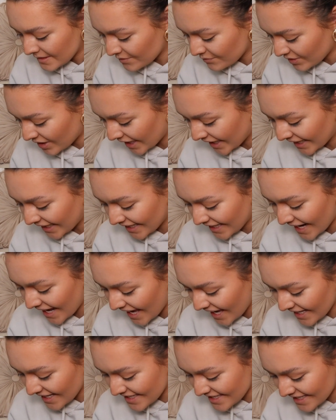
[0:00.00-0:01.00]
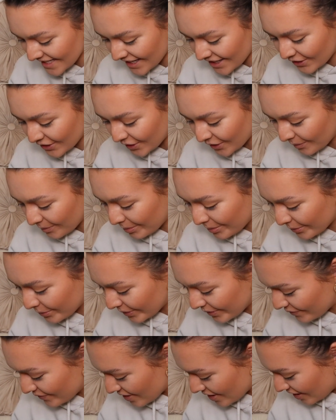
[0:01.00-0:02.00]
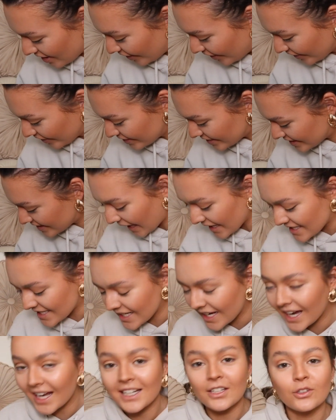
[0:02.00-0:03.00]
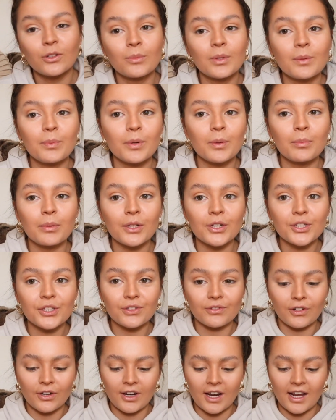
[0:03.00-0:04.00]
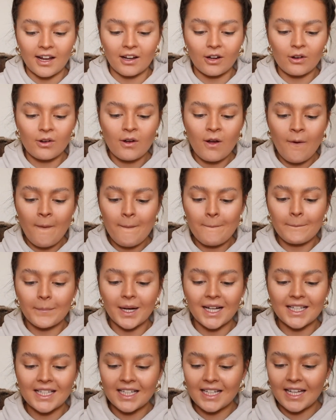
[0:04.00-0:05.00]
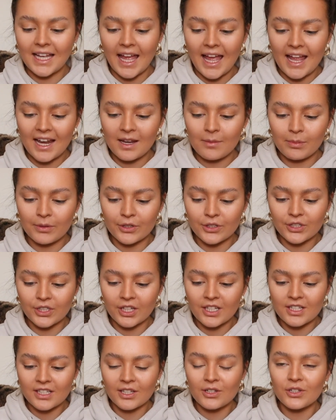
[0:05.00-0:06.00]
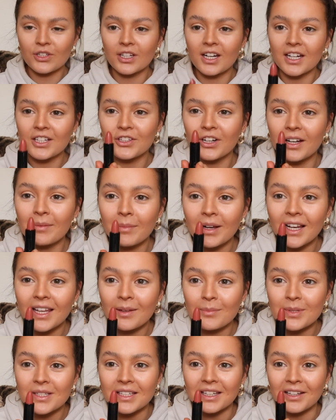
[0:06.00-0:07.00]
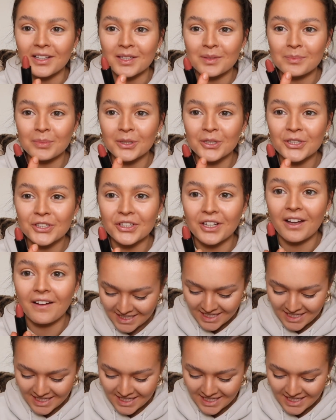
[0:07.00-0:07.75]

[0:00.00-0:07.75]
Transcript: Right, next up we've got, see, I'd normally put blusher on now, but I didn't get any blusher, so should I try my lipstick as blusher?